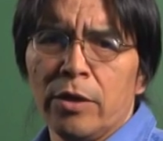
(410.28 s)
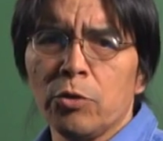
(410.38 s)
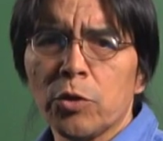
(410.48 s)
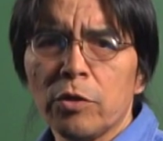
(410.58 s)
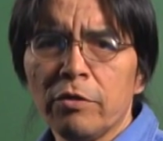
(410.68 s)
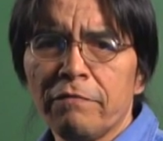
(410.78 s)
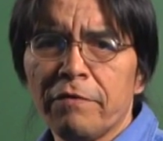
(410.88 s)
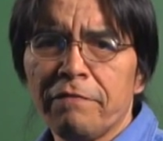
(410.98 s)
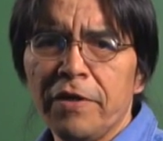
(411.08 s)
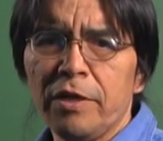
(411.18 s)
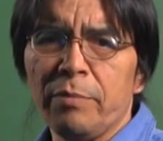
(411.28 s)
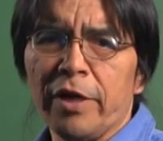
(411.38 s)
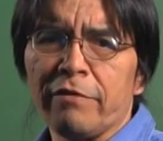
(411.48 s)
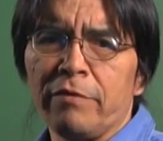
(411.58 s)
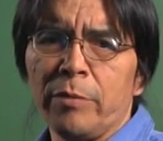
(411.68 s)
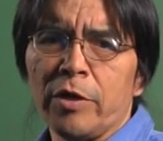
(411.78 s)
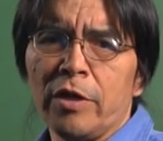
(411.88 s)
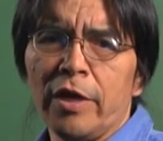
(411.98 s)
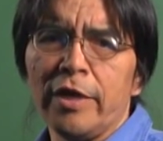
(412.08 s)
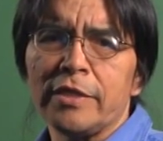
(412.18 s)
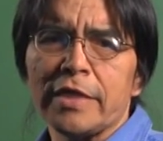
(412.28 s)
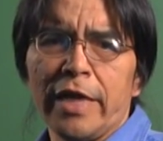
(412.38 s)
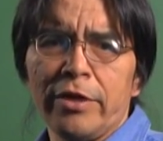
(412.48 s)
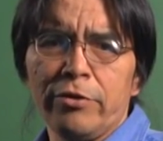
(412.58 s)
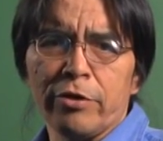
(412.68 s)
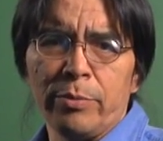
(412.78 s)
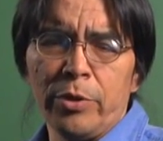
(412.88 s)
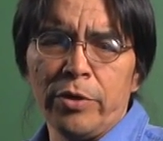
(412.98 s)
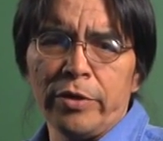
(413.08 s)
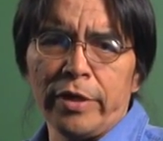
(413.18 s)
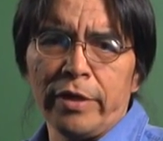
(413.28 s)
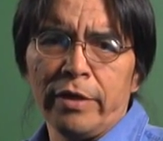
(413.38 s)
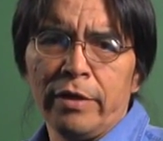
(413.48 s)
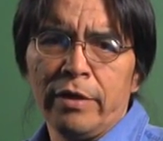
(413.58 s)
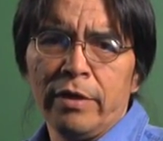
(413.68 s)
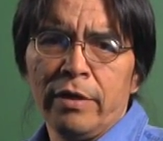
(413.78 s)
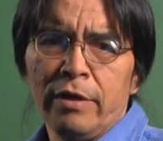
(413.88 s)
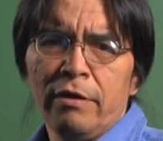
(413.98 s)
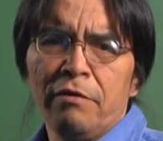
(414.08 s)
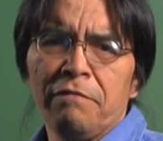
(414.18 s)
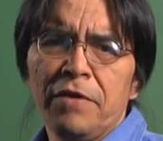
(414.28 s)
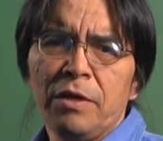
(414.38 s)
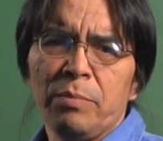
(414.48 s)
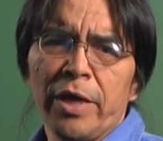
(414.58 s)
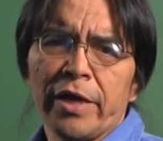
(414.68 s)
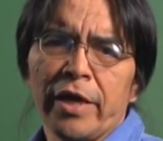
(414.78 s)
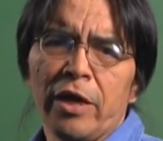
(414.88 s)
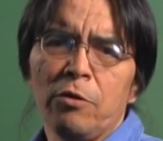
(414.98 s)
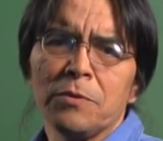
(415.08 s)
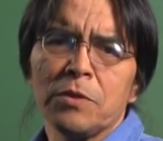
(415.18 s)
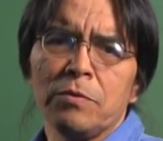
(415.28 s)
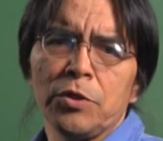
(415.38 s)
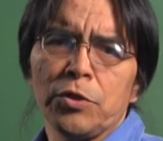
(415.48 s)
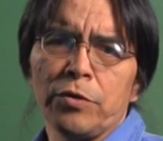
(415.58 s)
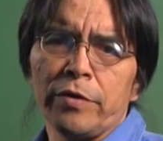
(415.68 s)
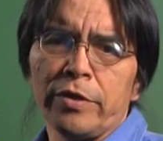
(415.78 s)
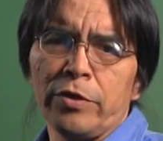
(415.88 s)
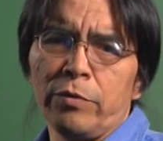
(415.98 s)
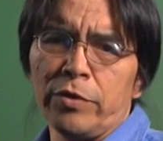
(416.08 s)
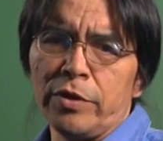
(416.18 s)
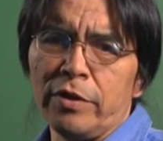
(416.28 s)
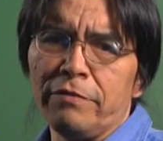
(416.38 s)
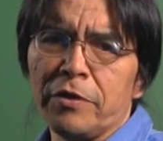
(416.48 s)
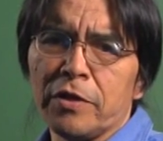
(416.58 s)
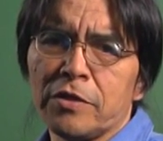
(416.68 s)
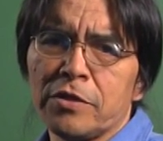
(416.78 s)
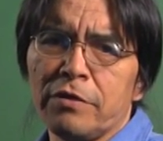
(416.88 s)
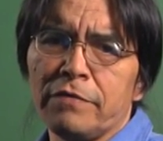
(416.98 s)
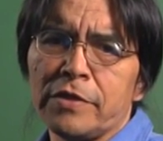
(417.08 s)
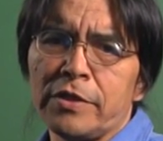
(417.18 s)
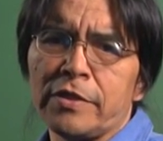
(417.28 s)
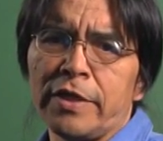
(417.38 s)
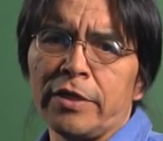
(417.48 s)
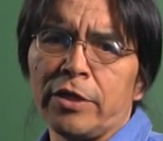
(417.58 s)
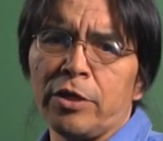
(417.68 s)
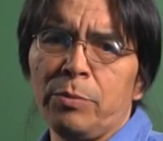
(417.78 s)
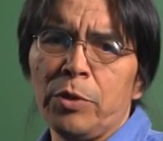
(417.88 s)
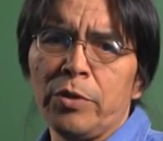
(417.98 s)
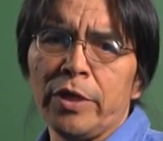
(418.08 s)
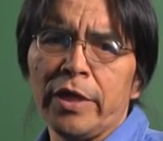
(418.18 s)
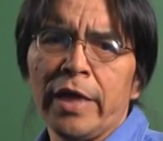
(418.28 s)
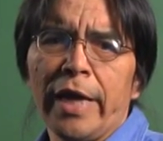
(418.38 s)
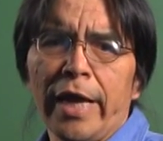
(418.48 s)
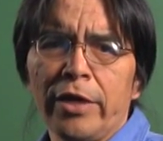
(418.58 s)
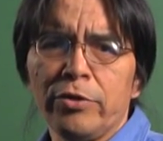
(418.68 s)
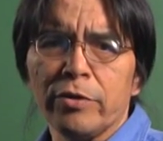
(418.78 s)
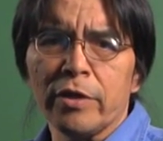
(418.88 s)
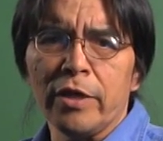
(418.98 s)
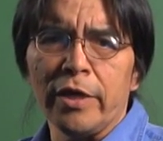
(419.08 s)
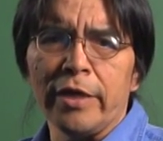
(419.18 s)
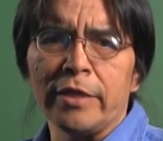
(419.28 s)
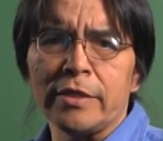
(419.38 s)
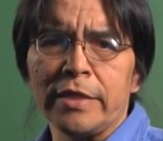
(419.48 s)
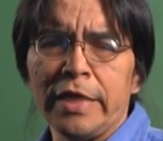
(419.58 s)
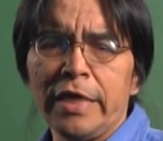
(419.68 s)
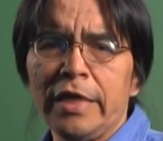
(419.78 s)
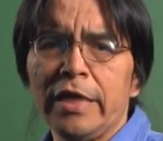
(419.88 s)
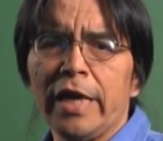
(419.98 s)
You should look for feedback from your clients and your community. Feedback helps to ensure that you are delivering the services that the community and your clients need